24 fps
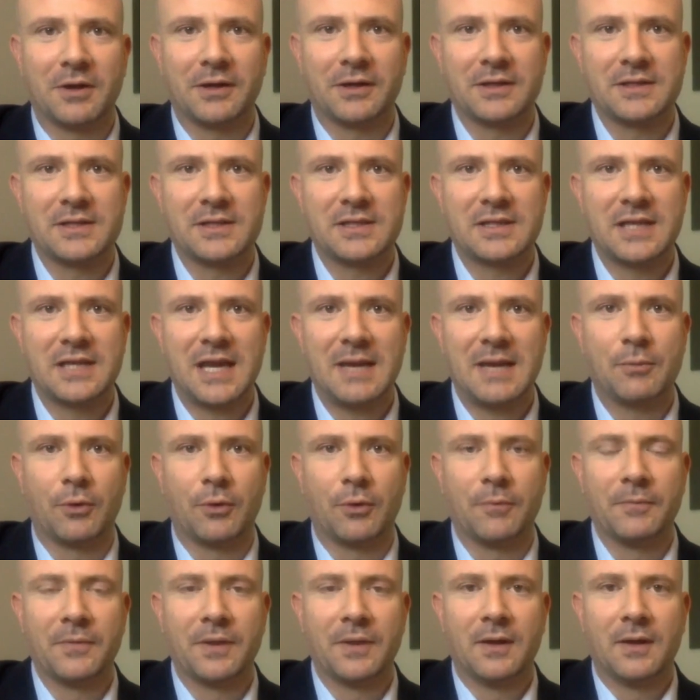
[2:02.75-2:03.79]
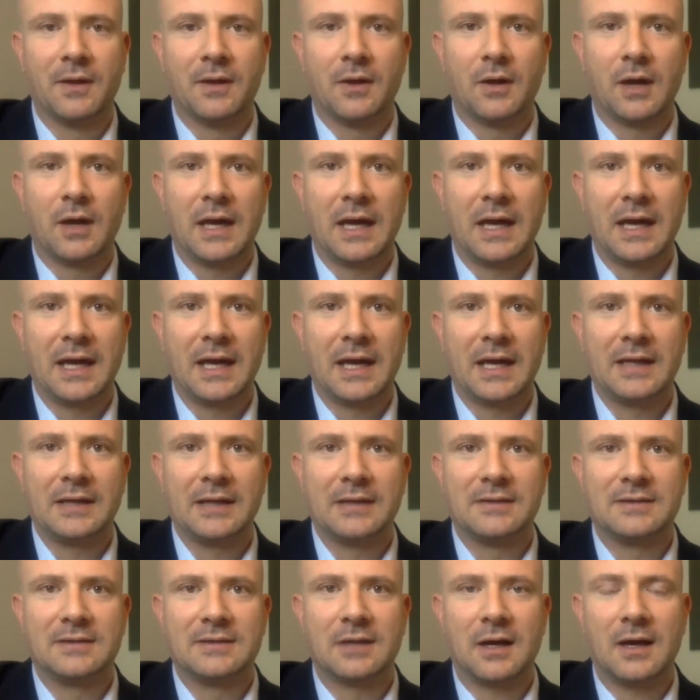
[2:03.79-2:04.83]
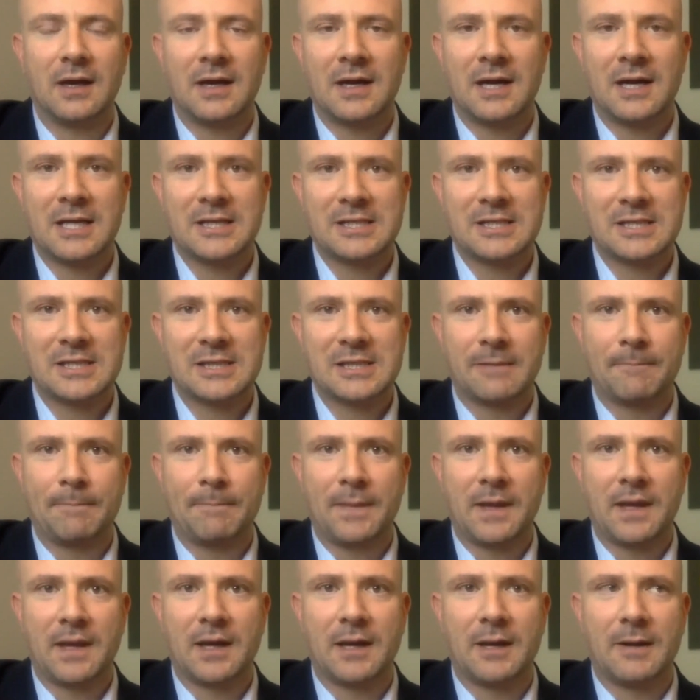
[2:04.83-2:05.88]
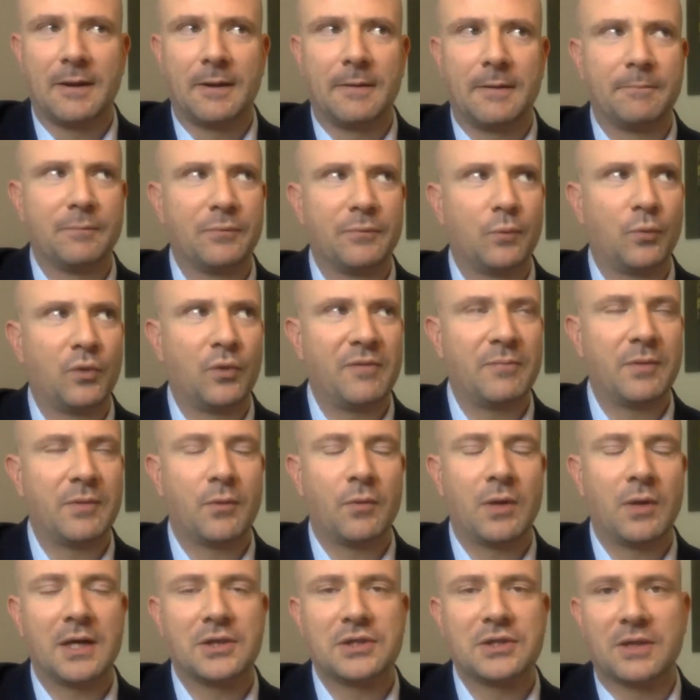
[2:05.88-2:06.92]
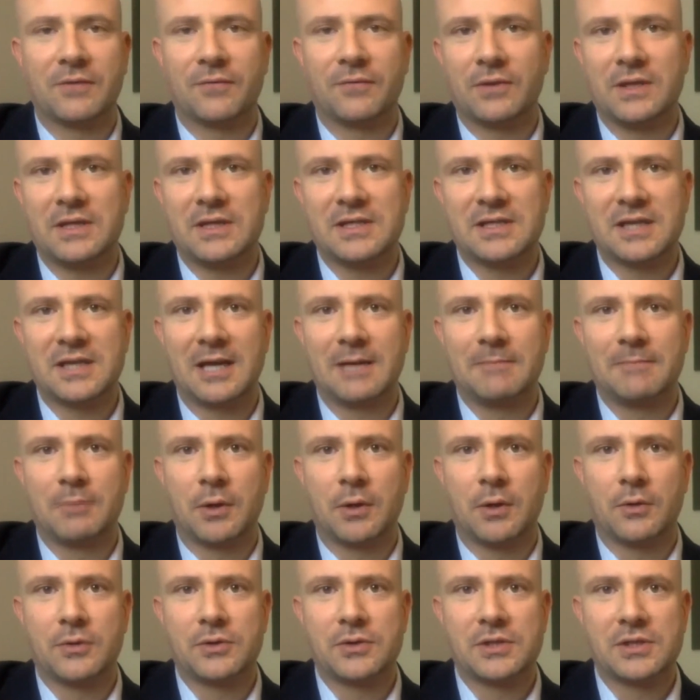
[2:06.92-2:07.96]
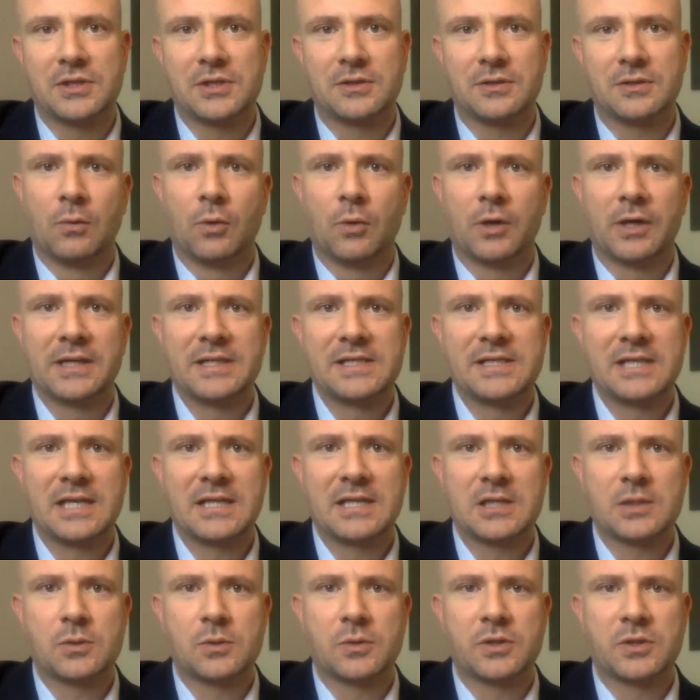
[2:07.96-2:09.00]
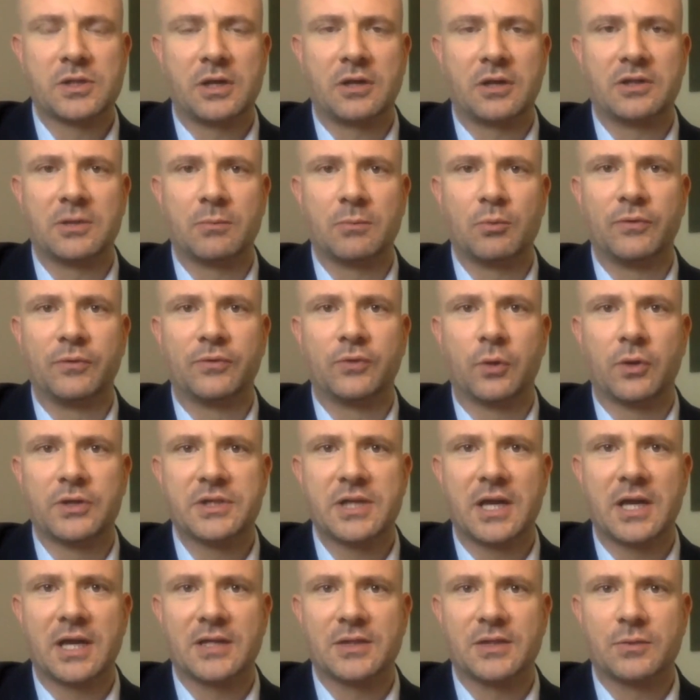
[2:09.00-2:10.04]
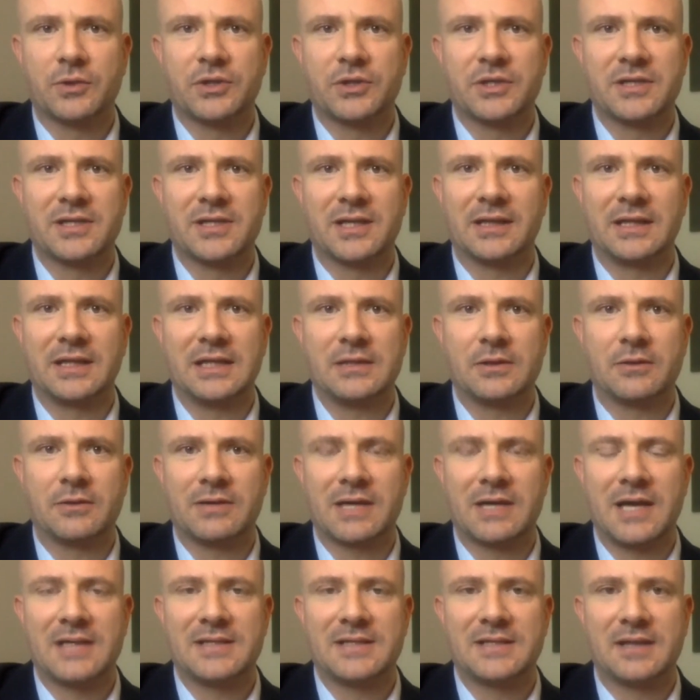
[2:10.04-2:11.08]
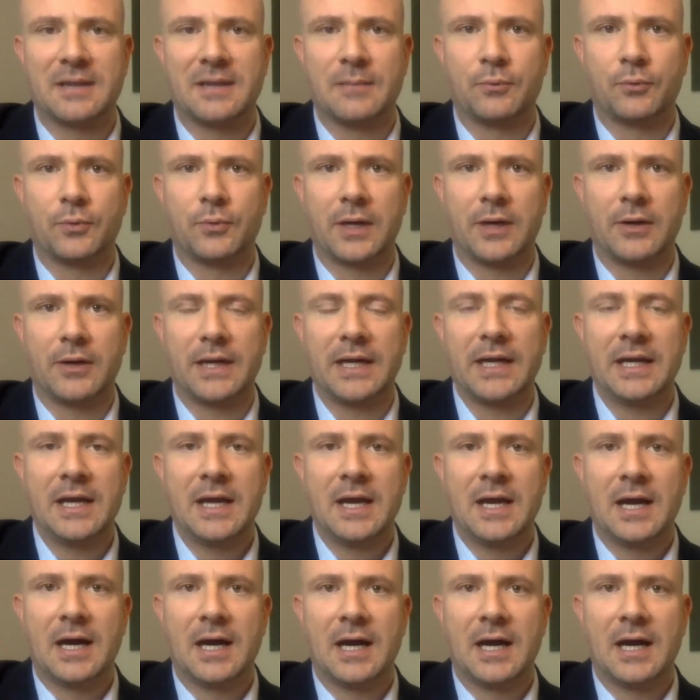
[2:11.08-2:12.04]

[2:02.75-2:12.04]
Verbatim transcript: markets stable. And to us, um, we've been watching for these signposts where consensus will start to move towards us, which is that these are not temporary.